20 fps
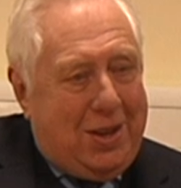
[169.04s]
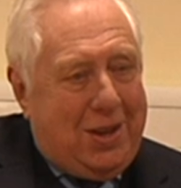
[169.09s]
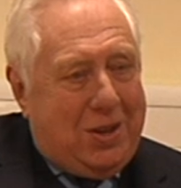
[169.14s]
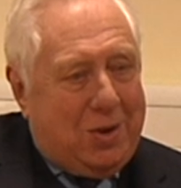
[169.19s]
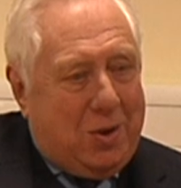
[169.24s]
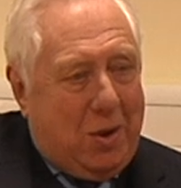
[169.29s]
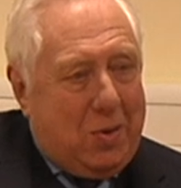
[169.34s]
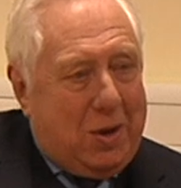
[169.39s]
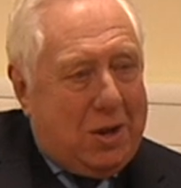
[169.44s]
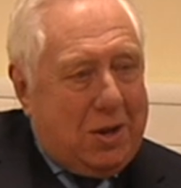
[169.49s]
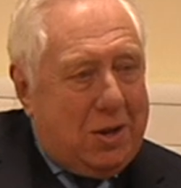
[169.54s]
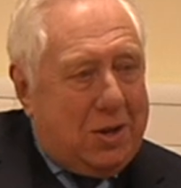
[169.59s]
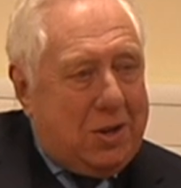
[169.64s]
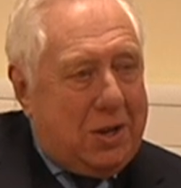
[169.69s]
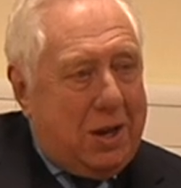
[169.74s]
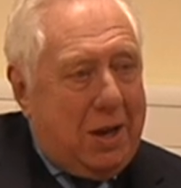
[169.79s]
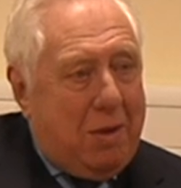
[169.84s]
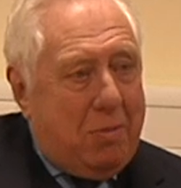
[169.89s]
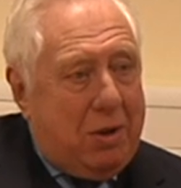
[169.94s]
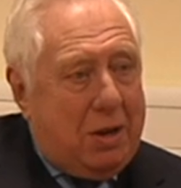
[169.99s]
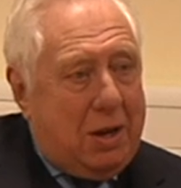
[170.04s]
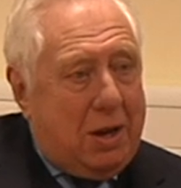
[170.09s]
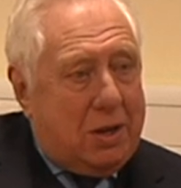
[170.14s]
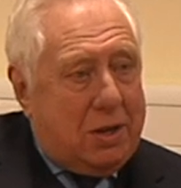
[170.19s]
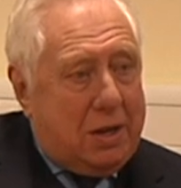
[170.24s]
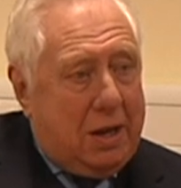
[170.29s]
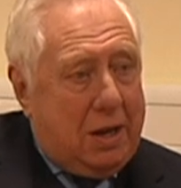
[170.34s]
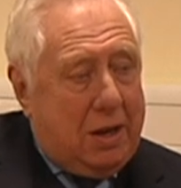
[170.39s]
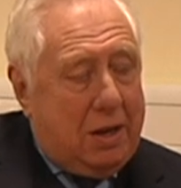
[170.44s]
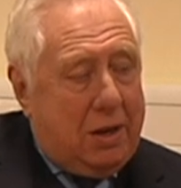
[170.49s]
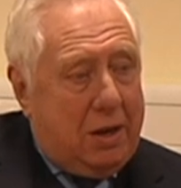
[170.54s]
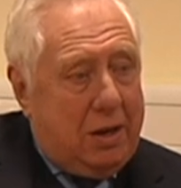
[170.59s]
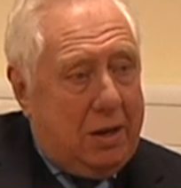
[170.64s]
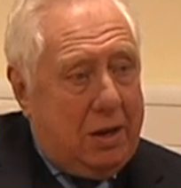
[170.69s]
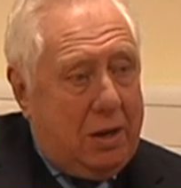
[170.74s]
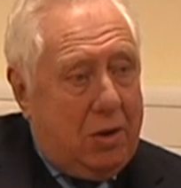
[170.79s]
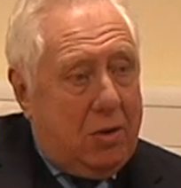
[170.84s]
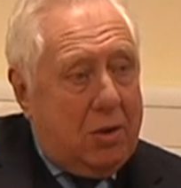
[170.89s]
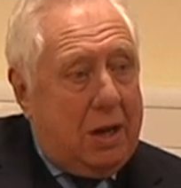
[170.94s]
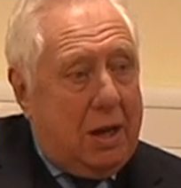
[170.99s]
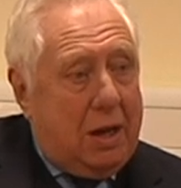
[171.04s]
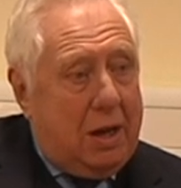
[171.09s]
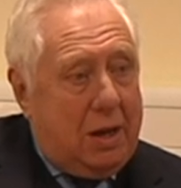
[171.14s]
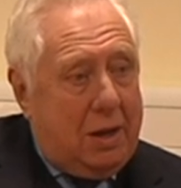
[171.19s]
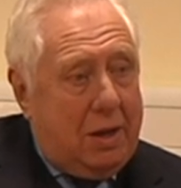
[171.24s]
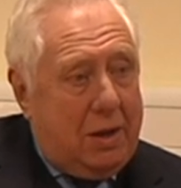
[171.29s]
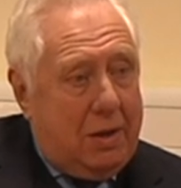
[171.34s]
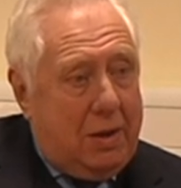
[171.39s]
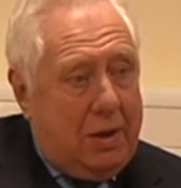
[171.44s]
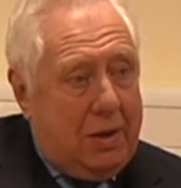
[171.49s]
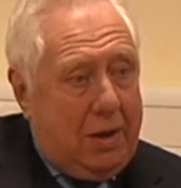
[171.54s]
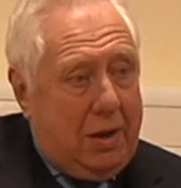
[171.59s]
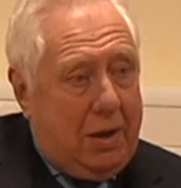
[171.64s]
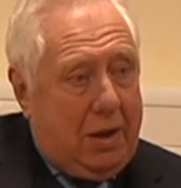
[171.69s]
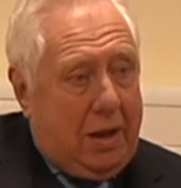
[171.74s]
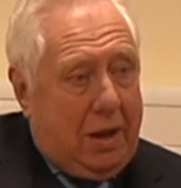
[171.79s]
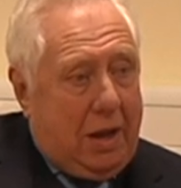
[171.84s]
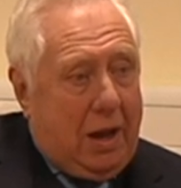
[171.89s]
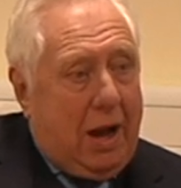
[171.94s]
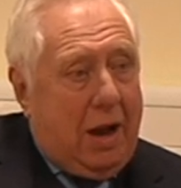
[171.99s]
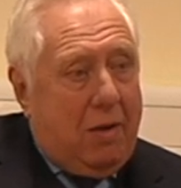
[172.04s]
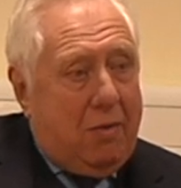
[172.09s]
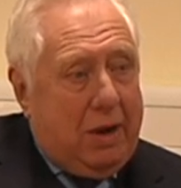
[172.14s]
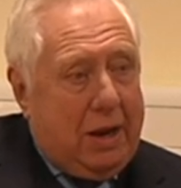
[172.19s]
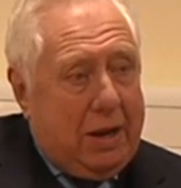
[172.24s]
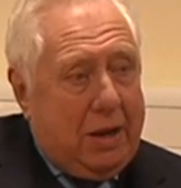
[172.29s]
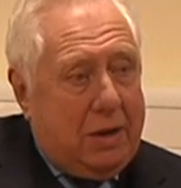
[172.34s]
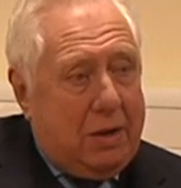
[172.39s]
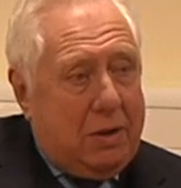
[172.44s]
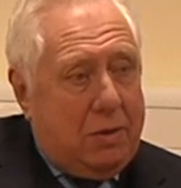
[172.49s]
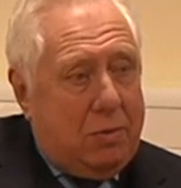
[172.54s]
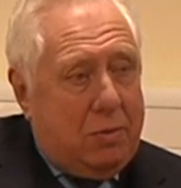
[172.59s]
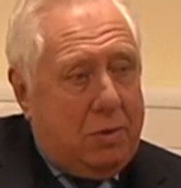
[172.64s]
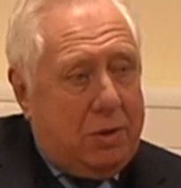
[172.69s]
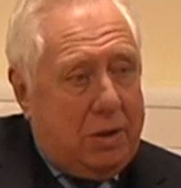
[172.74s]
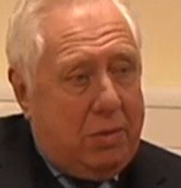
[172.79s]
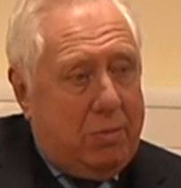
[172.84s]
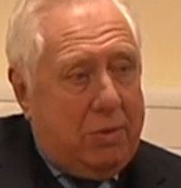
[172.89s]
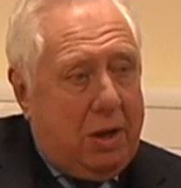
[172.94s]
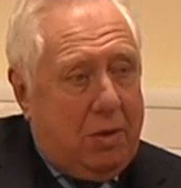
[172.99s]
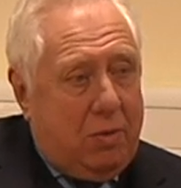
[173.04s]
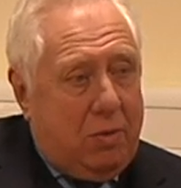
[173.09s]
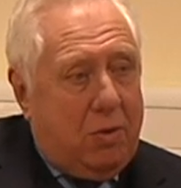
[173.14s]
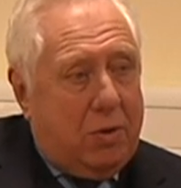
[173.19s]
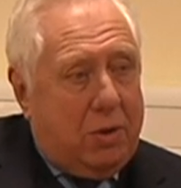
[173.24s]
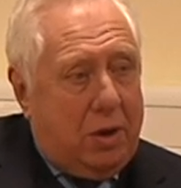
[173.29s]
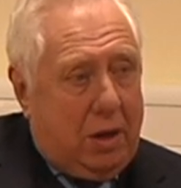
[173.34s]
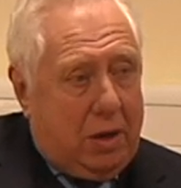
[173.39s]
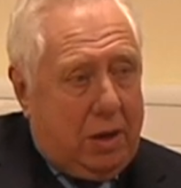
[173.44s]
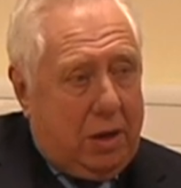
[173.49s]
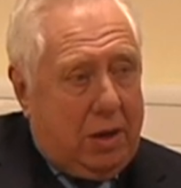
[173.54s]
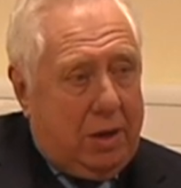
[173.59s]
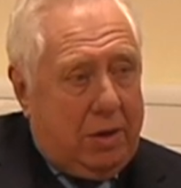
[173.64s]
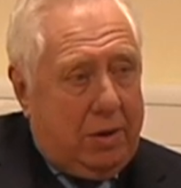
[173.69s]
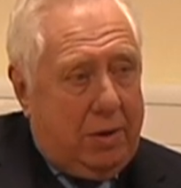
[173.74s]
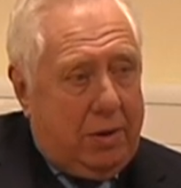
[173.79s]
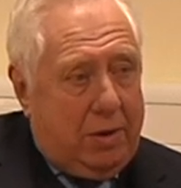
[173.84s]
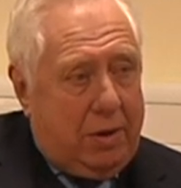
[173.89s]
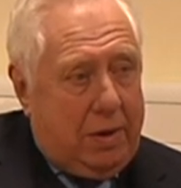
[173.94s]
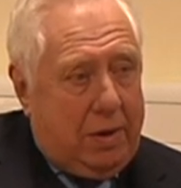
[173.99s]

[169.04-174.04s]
So I went to see him and he said, look here, I reckon you've something you ought to learn.